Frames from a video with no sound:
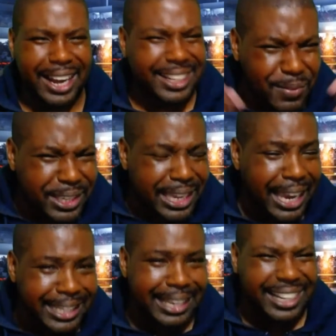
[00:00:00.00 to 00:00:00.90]
I don't
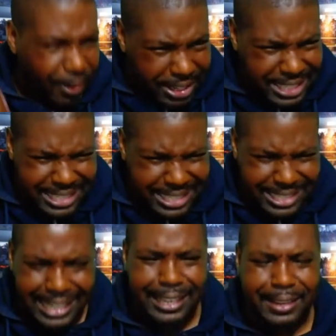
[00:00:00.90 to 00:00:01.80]
get it. I don't
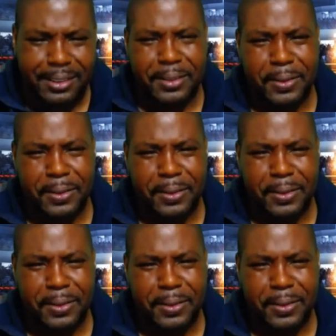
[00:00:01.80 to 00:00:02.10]
understand it.